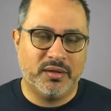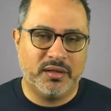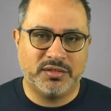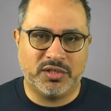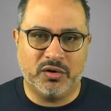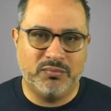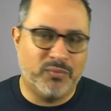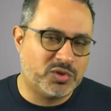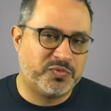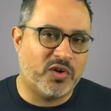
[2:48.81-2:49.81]
So
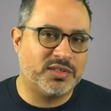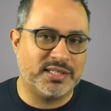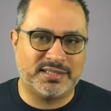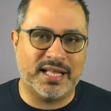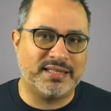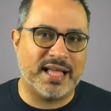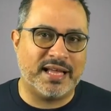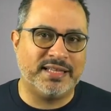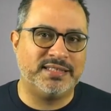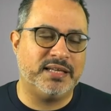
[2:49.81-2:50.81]
most folks, it's not that
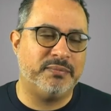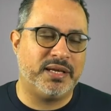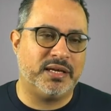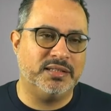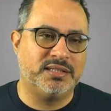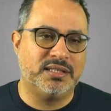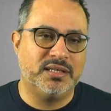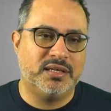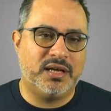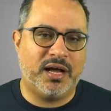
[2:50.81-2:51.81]
easy because
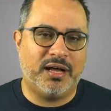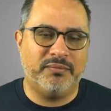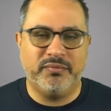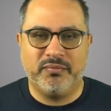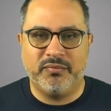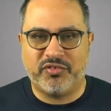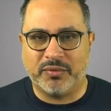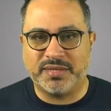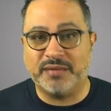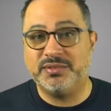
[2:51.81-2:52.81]
um,
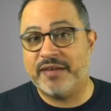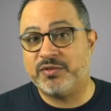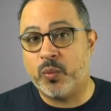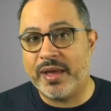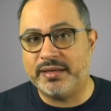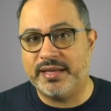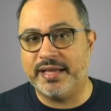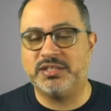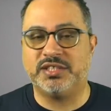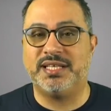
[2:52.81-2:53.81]
sometimes you have to wait a day
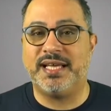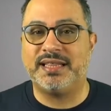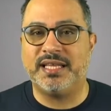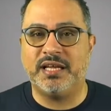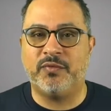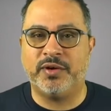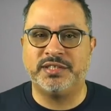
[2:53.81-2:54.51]
just to get the invoice.